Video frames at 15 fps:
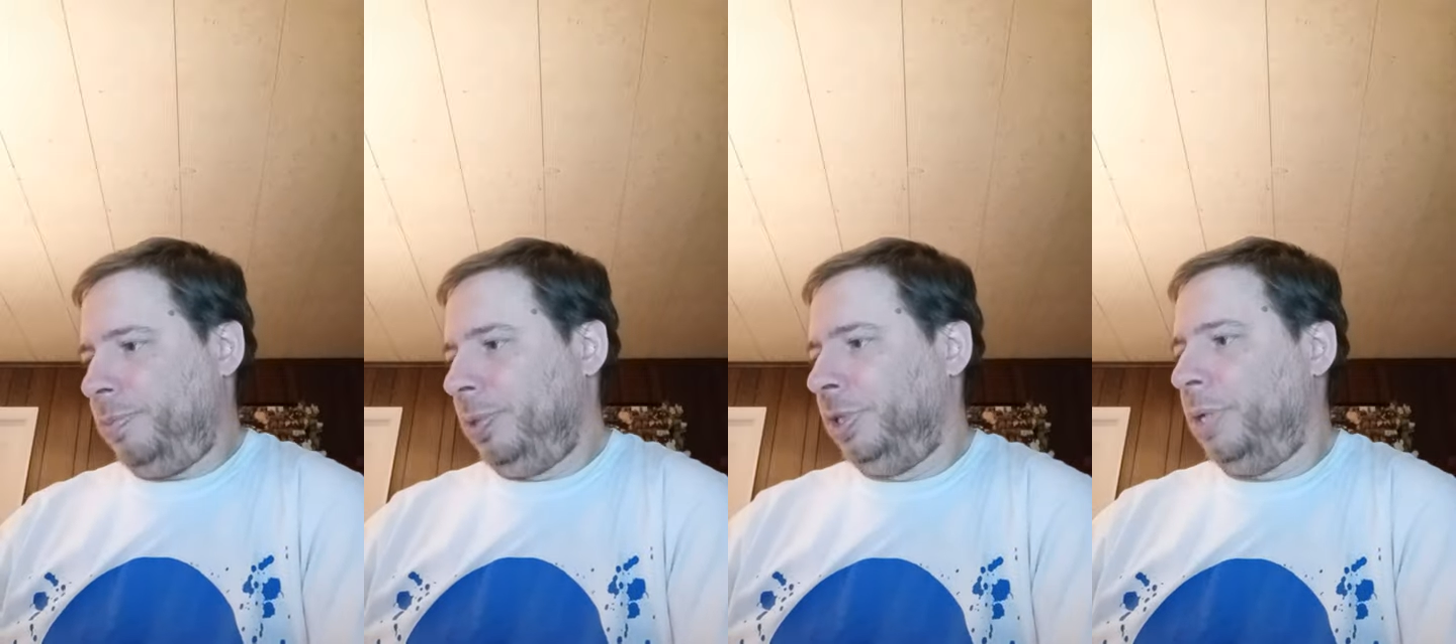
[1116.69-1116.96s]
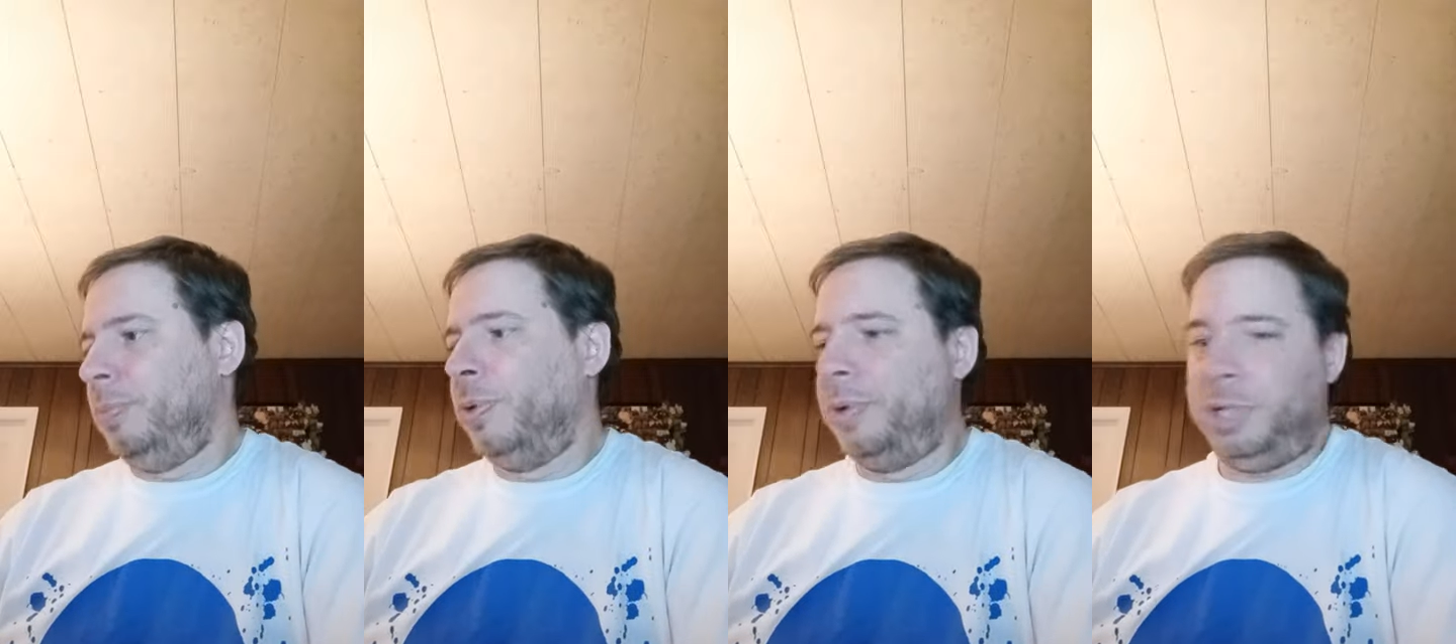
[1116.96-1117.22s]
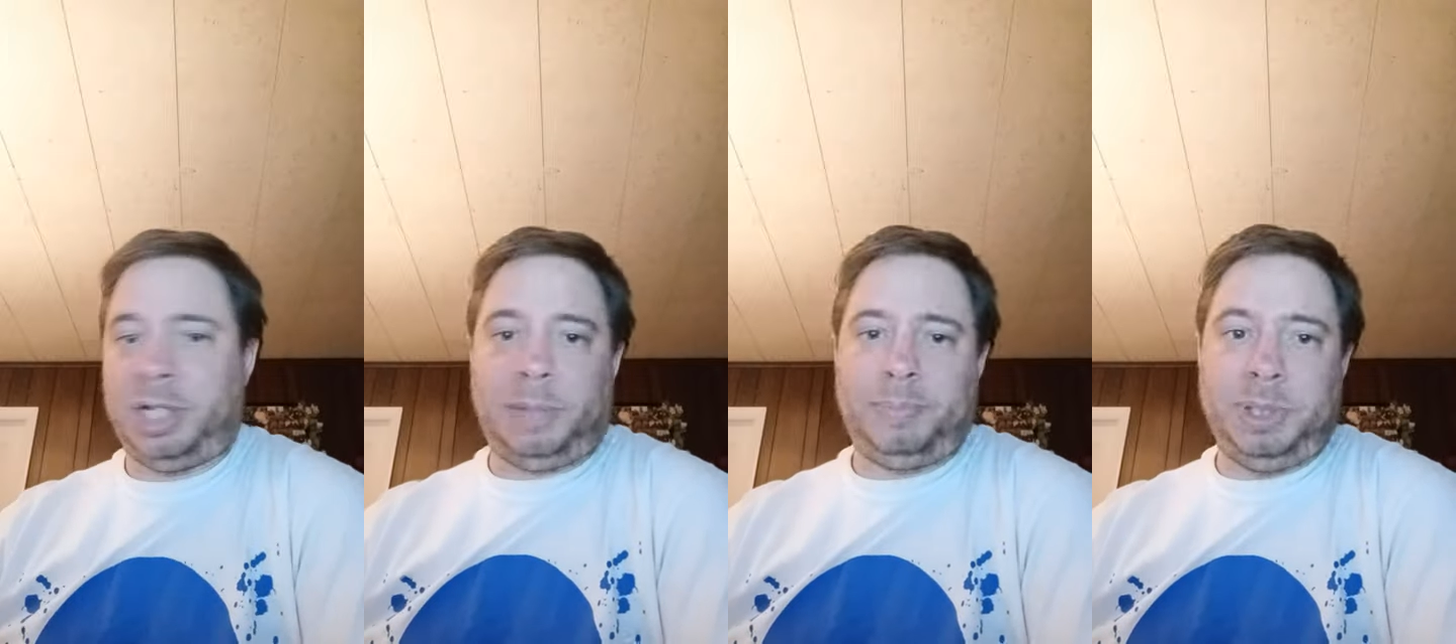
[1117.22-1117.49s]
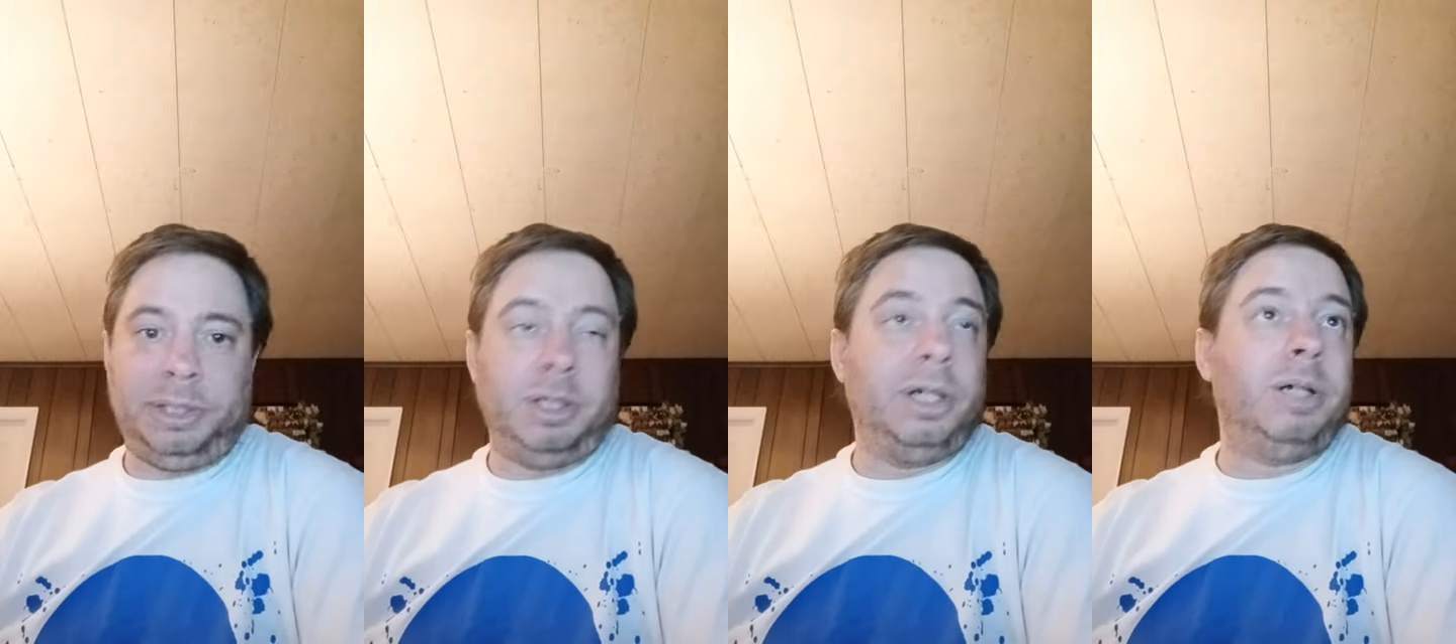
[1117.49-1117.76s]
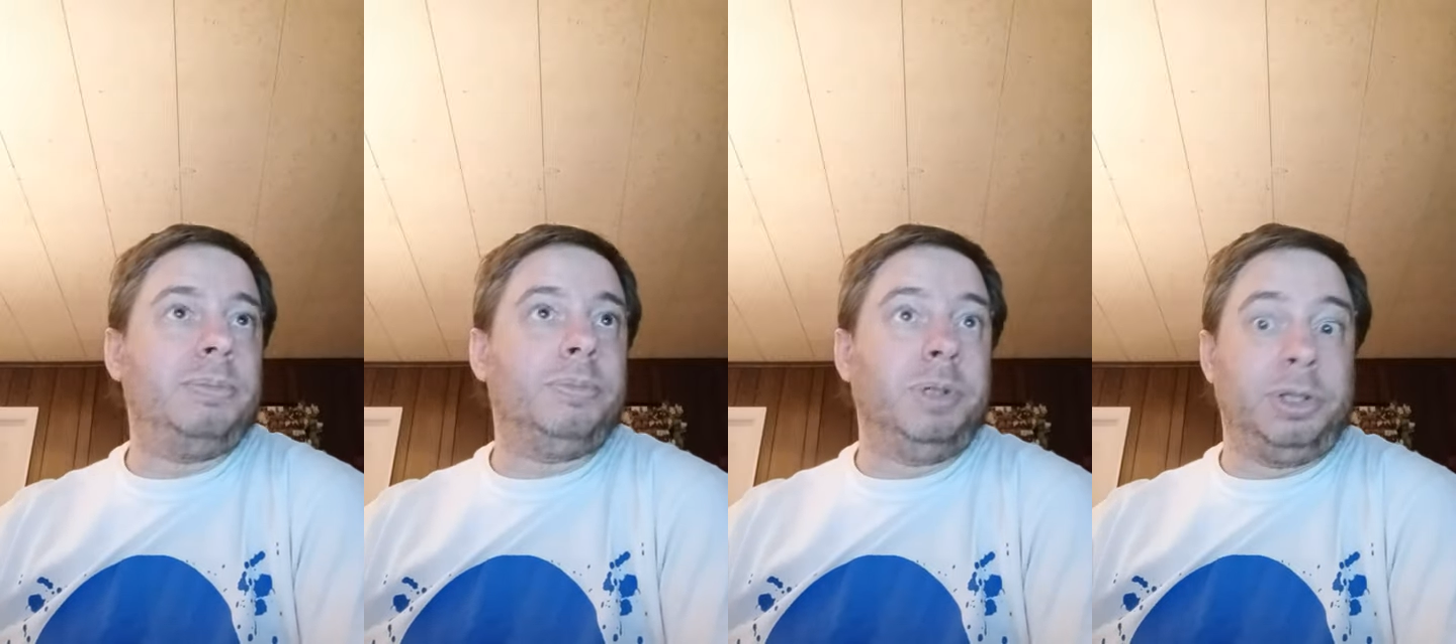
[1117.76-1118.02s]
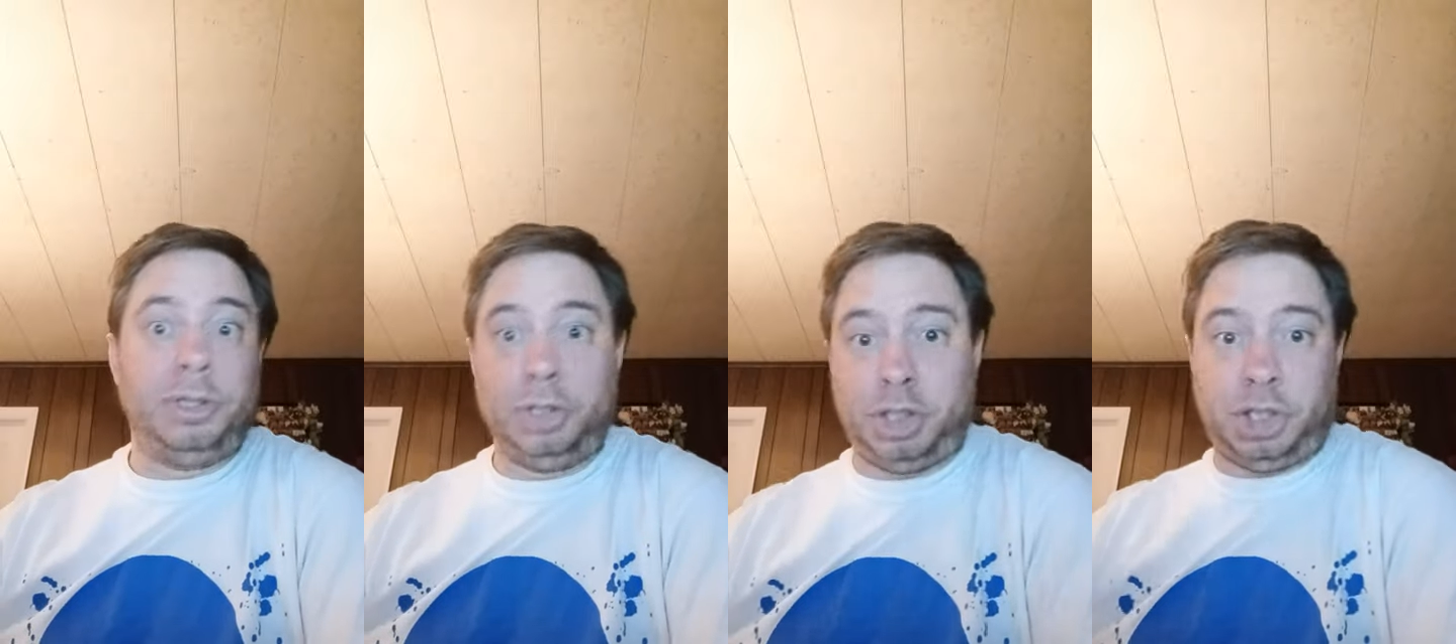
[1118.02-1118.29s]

Monday morning, I picked it up with the